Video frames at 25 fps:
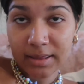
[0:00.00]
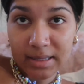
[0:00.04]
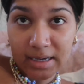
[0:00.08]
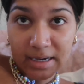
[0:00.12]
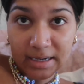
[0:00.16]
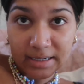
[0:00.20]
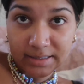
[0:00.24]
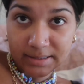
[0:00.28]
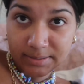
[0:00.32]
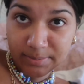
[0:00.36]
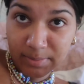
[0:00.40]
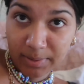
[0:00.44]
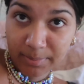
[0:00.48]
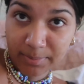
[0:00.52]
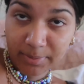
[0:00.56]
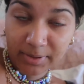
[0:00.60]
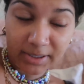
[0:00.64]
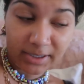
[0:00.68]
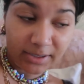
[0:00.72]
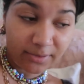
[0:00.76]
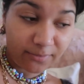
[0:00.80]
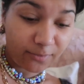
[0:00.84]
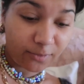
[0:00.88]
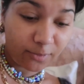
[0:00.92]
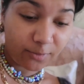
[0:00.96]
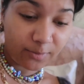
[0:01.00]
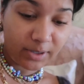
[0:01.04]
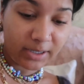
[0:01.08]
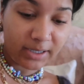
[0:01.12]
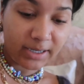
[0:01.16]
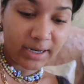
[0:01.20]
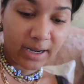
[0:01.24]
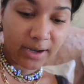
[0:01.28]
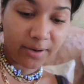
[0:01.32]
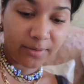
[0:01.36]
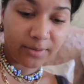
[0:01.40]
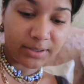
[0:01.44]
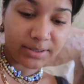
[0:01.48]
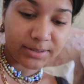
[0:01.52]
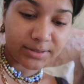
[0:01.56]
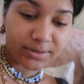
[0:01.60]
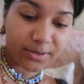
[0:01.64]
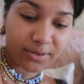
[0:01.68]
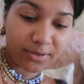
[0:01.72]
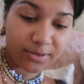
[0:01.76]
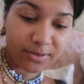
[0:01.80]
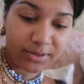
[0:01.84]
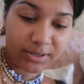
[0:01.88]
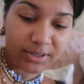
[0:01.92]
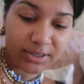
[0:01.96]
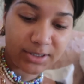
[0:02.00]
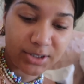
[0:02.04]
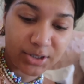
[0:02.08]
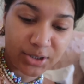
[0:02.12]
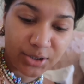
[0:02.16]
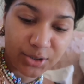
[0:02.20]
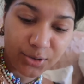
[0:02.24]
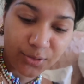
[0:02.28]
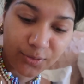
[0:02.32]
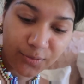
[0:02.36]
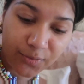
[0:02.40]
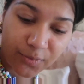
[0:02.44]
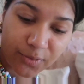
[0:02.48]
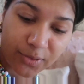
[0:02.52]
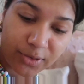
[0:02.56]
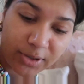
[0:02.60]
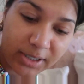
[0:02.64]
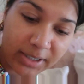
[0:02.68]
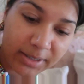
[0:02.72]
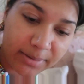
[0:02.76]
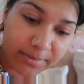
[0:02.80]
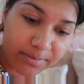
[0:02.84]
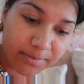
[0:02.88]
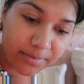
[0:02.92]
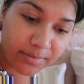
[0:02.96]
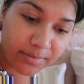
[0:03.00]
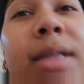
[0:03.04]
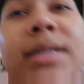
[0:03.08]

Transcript: That is my plan for right now. It is currently 2.40.